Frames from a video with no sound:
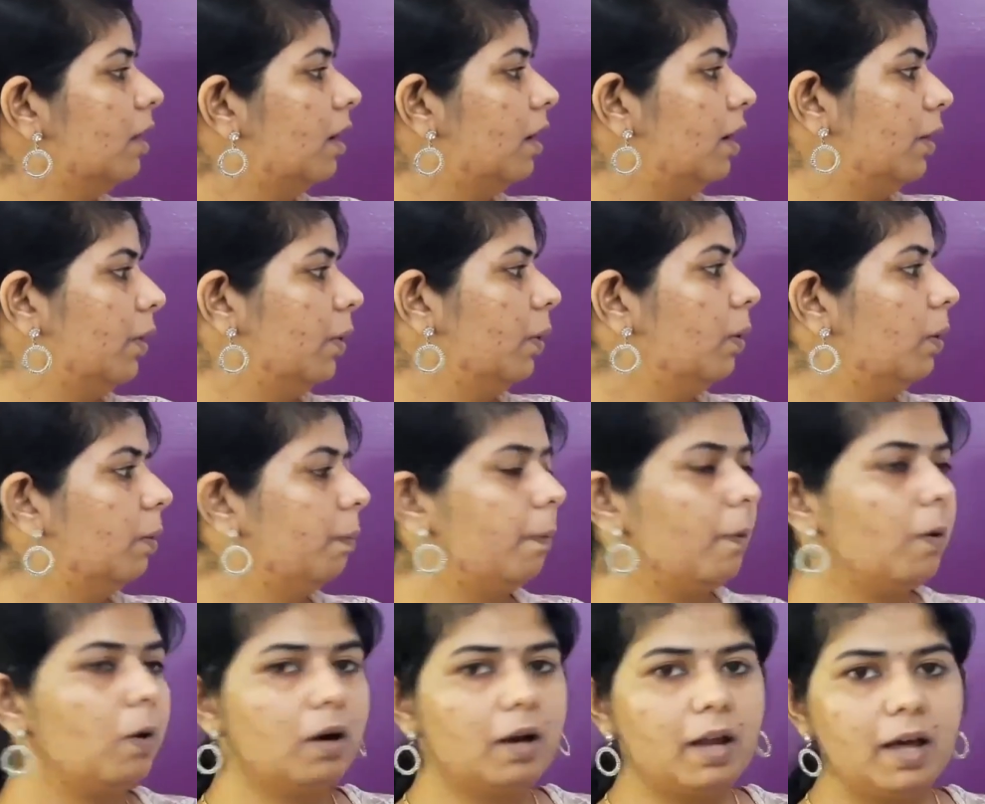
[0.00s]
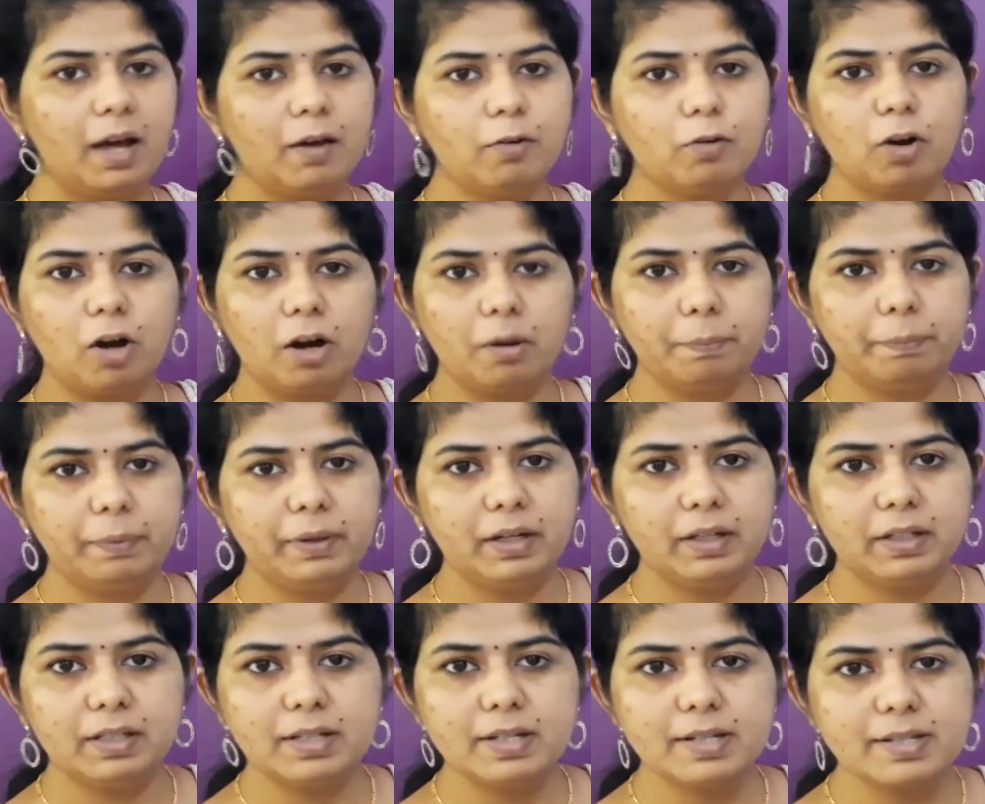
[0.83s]
I hope all have
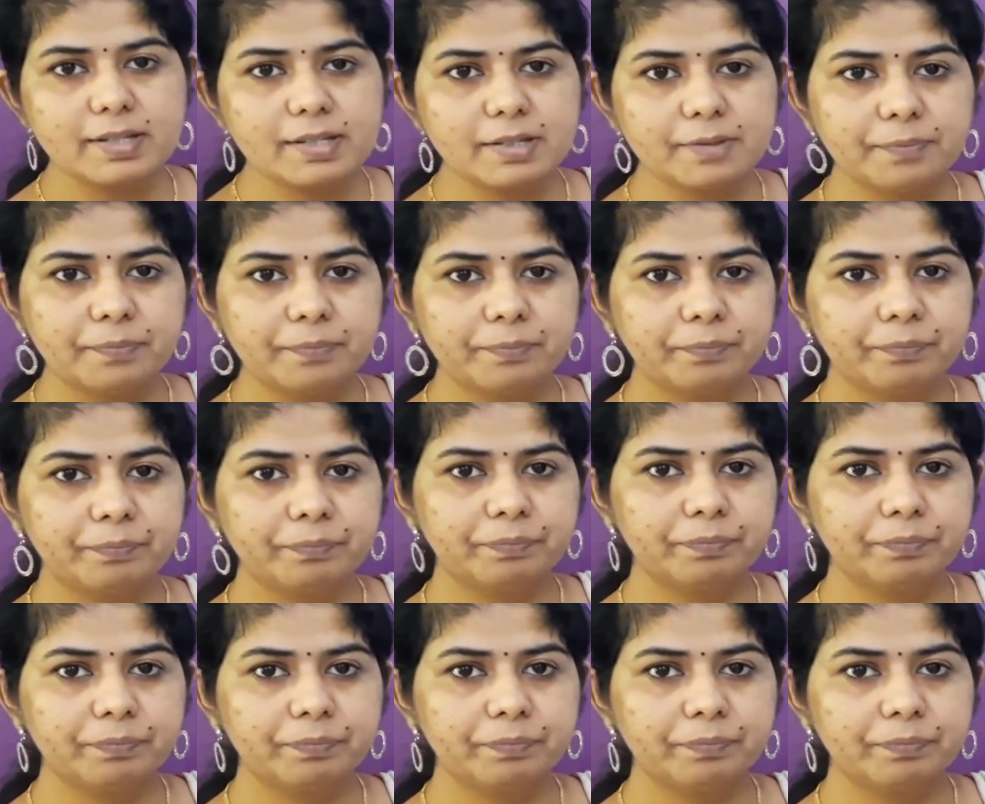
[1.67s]
copied this.